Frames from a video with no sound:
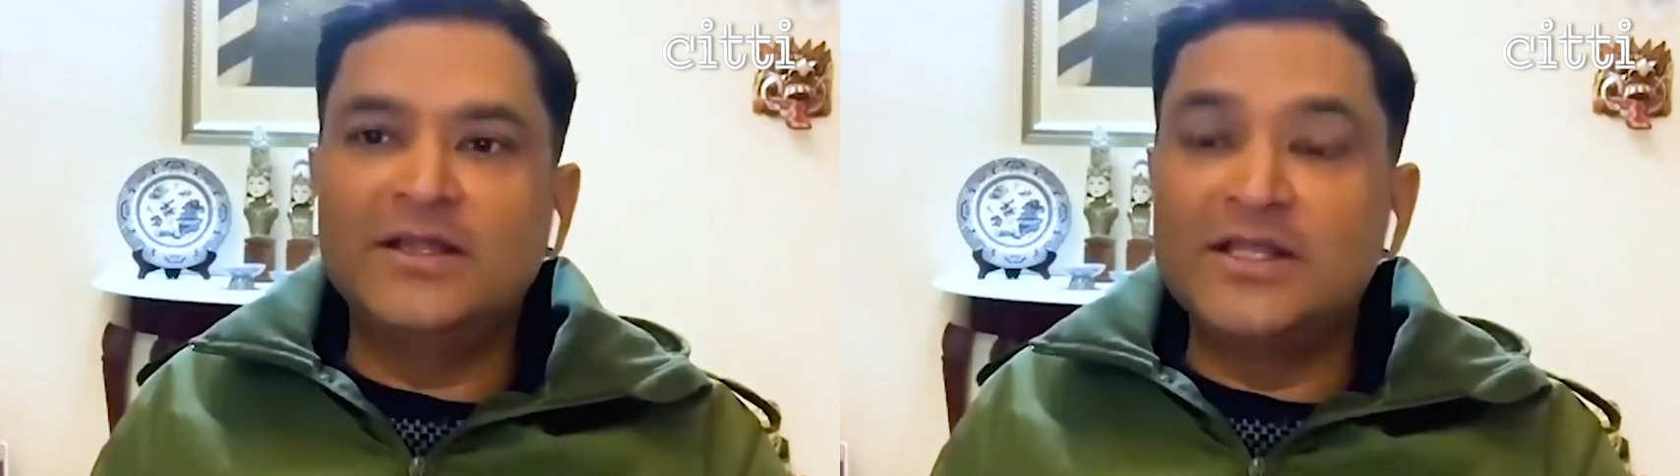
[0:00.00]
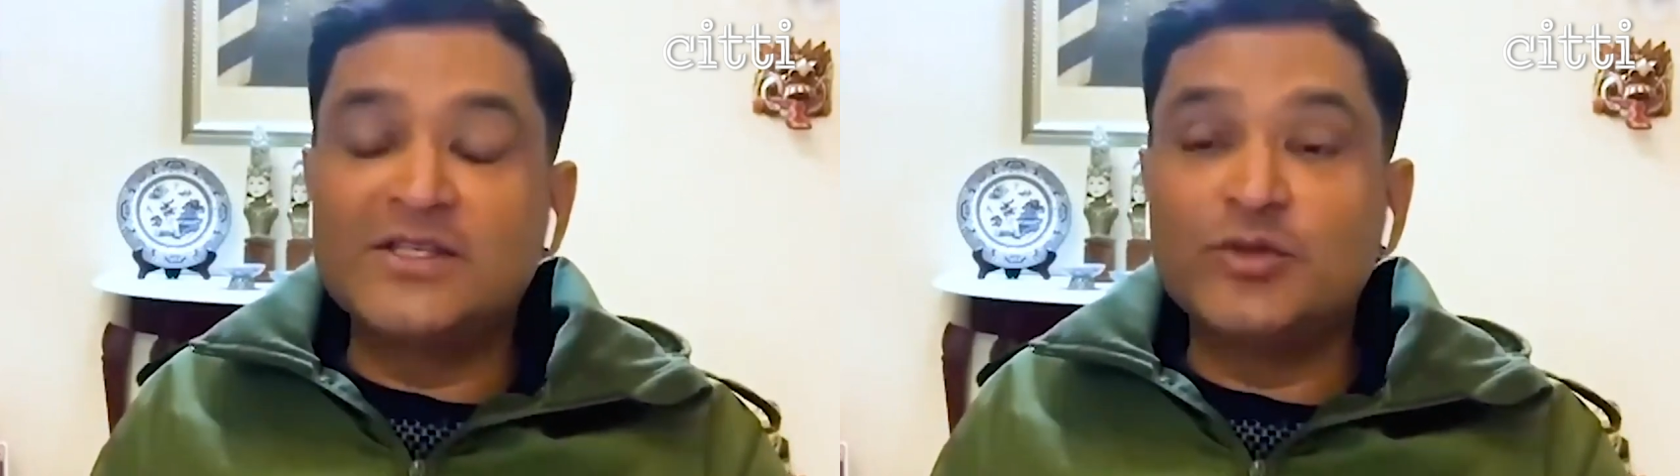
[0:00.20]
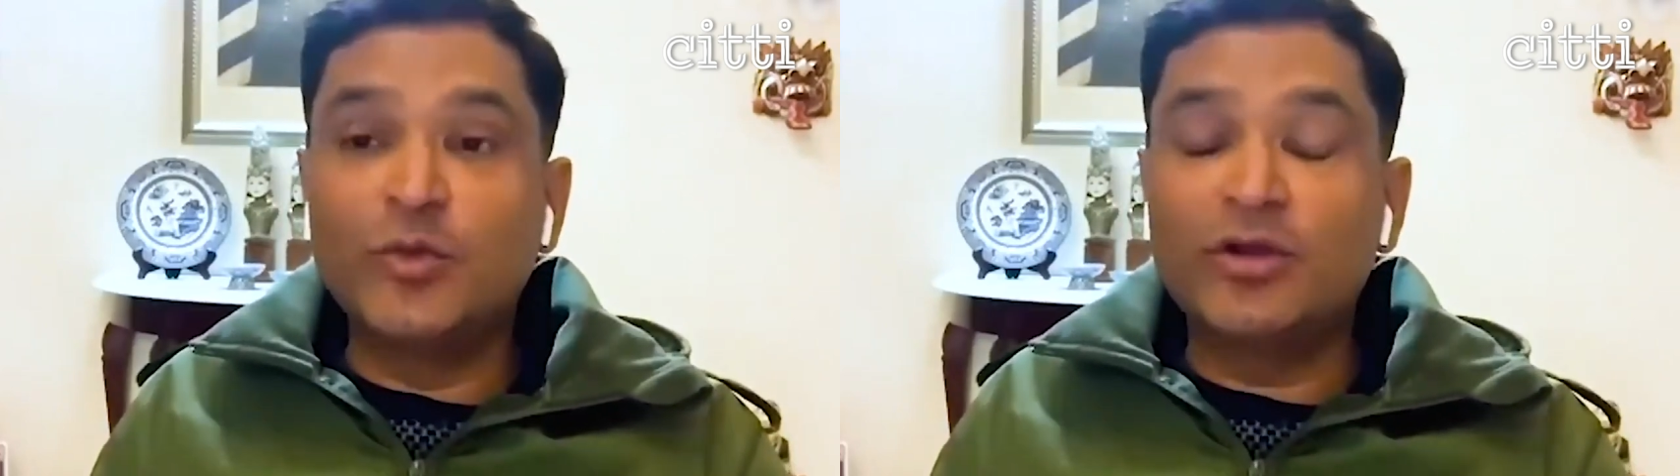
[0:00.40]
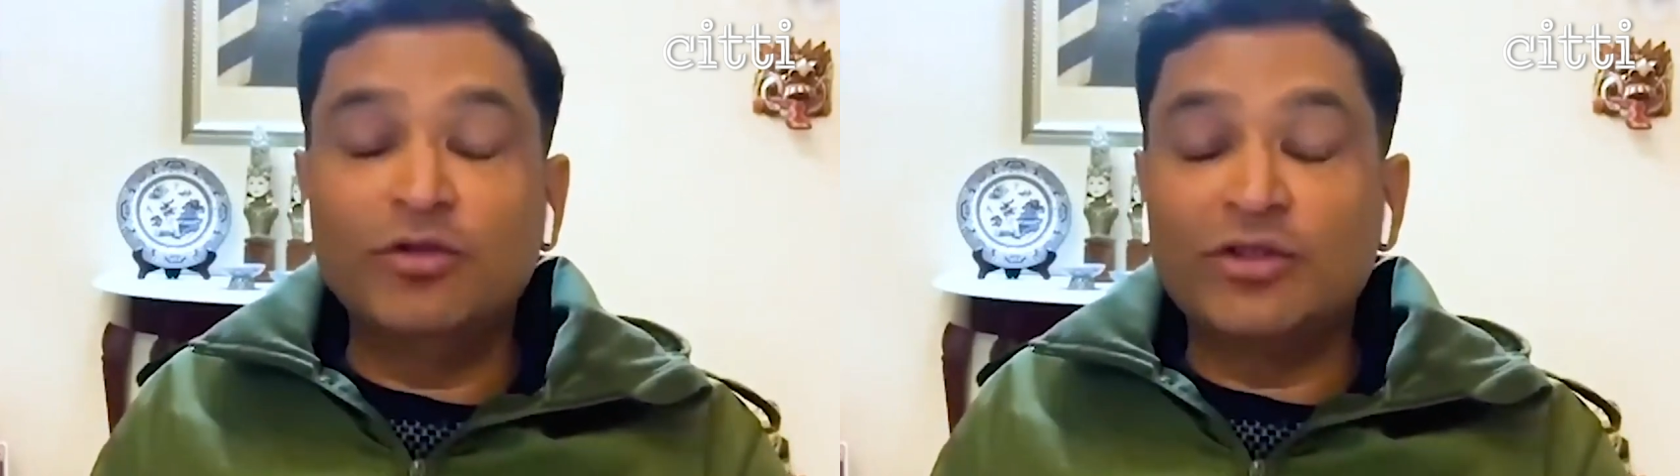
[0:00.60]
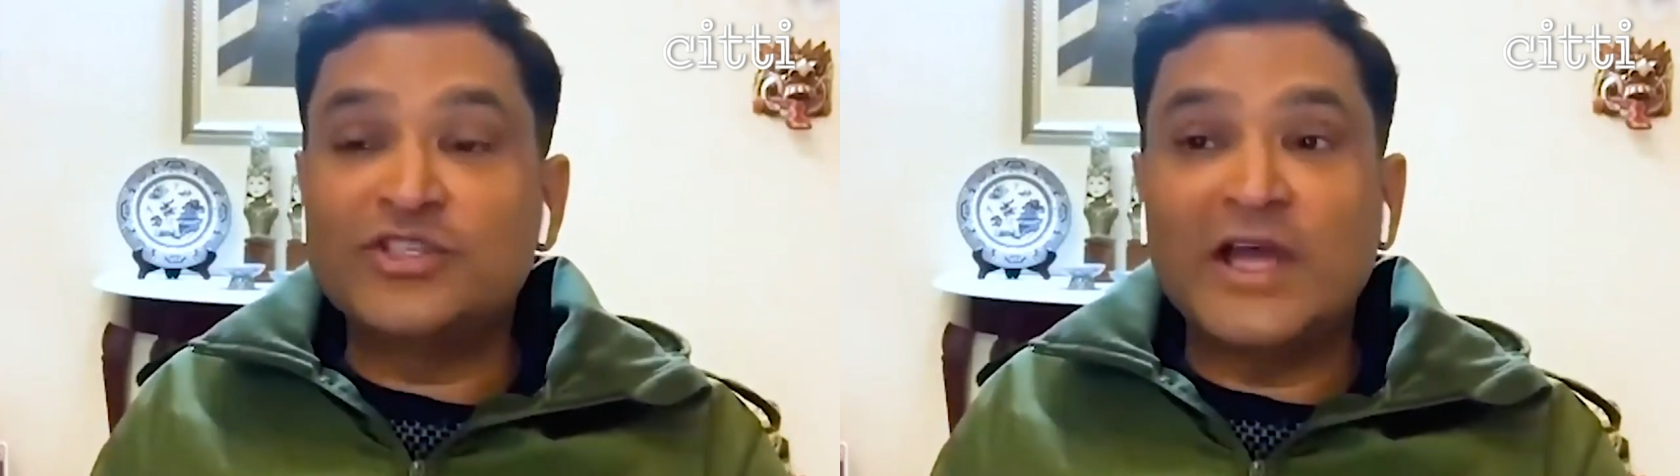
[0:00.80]
And this is
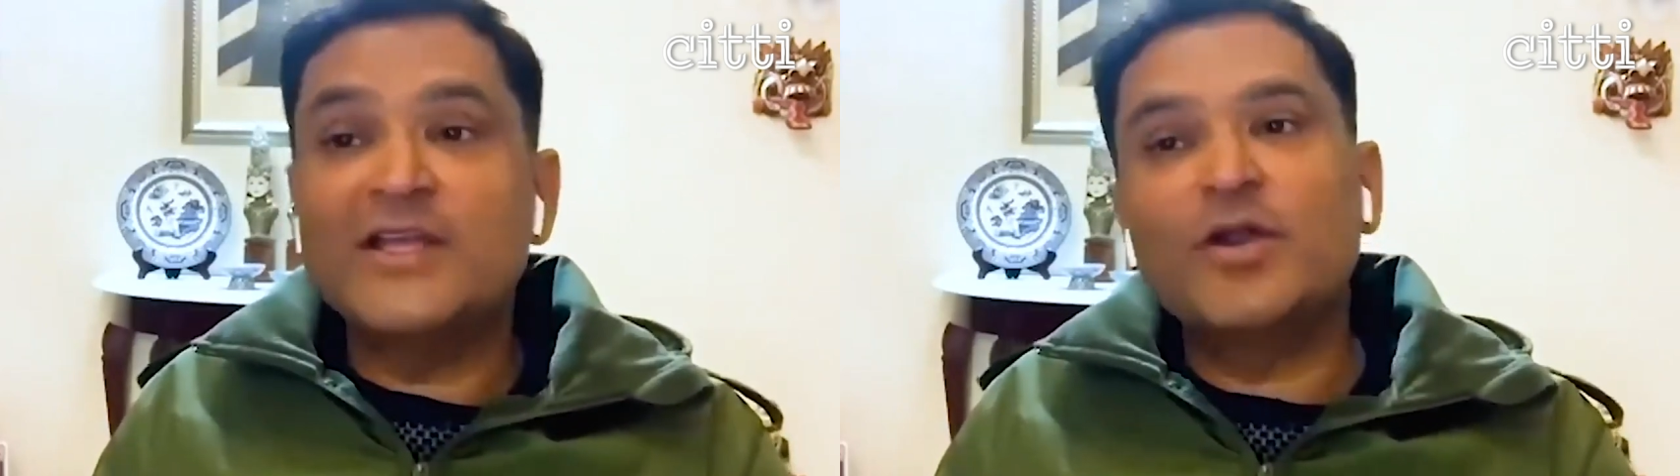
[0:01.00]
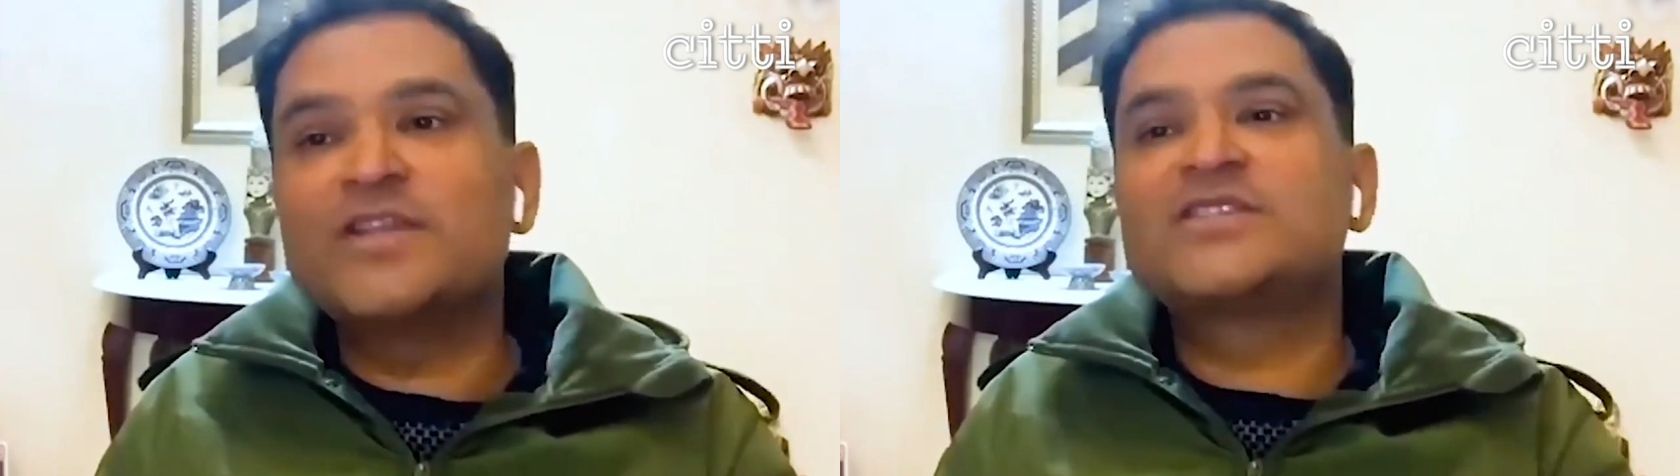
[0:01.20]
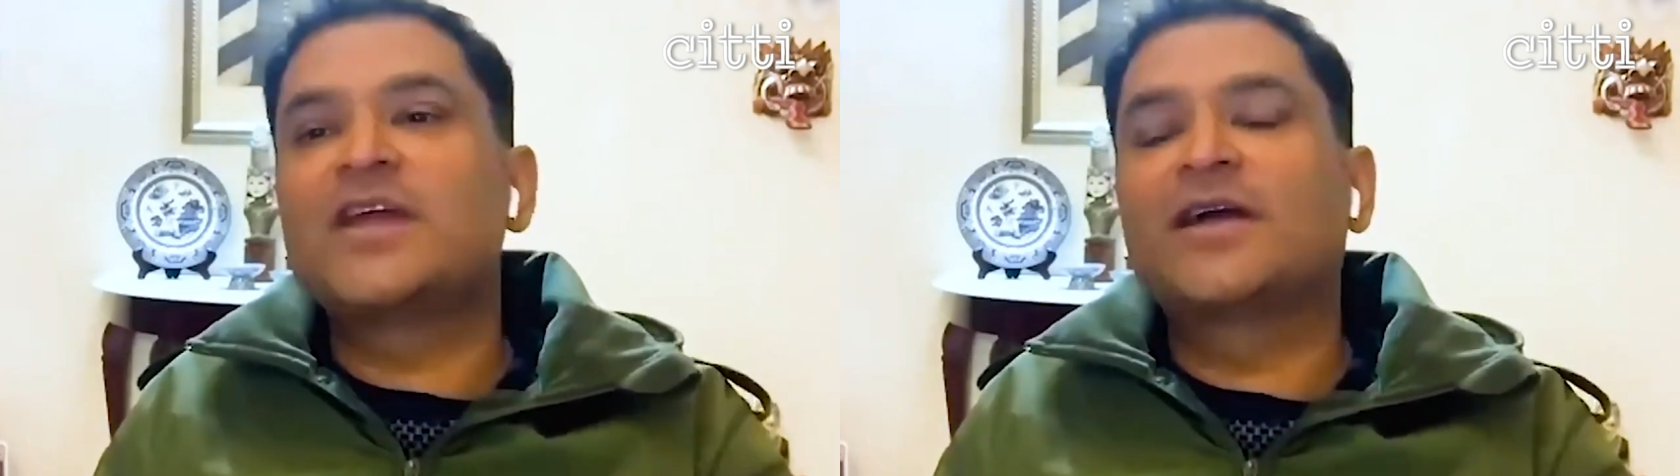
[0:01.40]
what, you know, China's got